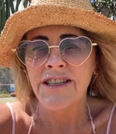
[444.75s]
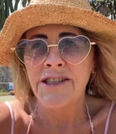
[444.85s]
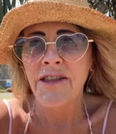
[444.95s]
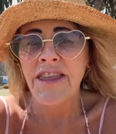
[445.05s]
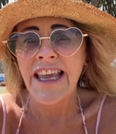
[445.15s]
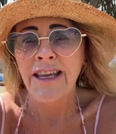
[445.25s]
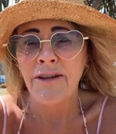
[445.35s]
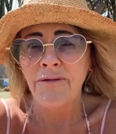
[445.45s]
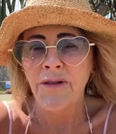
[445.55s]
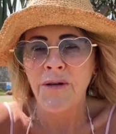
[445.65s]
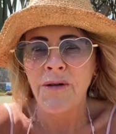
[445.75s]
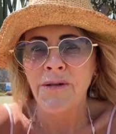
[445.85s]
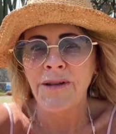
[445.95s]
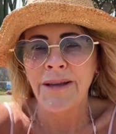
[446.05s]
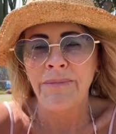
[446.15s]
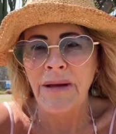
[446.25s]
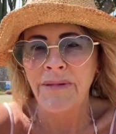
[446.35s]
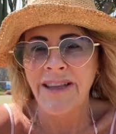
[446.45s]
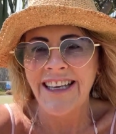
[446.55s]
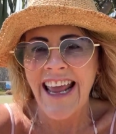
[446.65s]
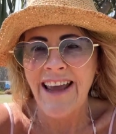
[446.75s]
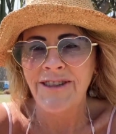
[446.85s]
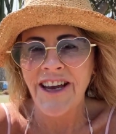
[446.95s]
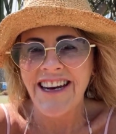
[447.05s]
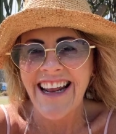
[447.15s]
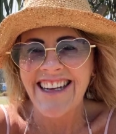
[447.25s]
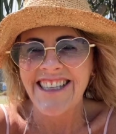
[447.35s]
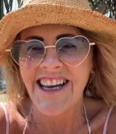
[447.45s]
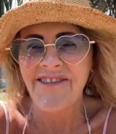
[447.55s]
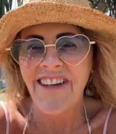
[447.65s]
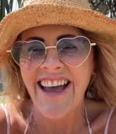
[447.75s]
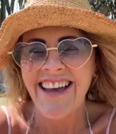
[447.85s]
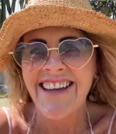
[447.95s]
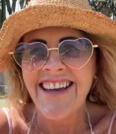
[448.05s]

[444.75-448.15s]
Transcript: So thank you for all the people that have donated so far,